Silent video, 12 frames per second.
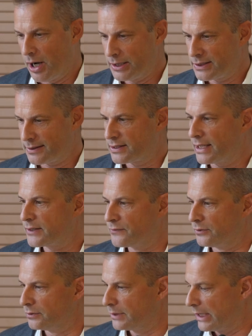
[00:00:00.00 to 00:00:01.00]

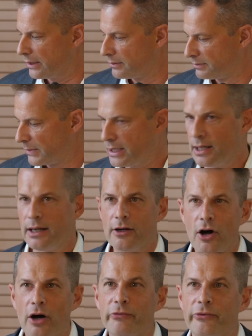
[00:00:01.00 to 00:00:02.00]
unsuccessful in
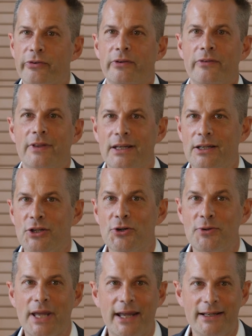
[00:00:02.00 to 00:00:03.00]
killing off the
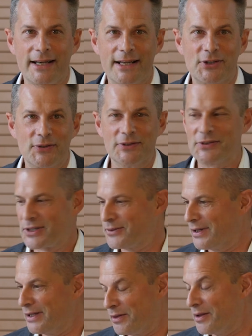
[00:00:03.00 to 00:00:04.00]
UK National
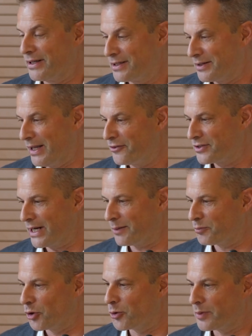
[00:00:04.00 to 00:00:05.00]
Health
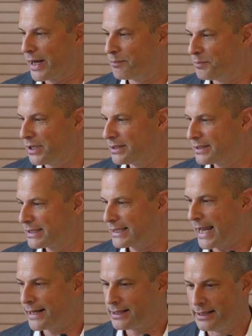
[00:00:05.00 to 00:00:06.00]
Check program, but
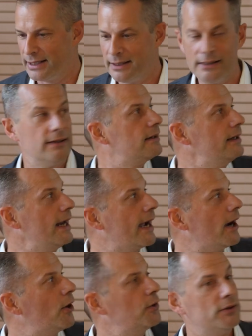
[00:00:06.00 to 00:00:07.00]
sadly,
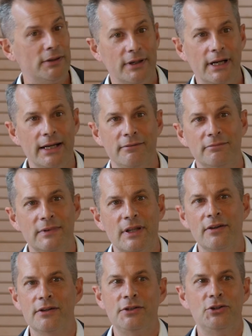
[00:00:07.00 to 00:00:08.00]
now
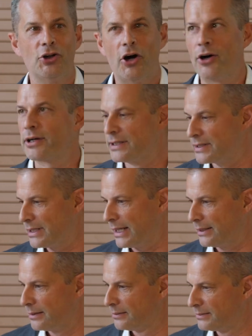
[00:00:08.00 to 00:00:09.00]
the dog is
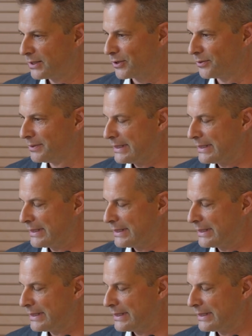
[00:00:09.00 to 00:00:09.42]
dead. So.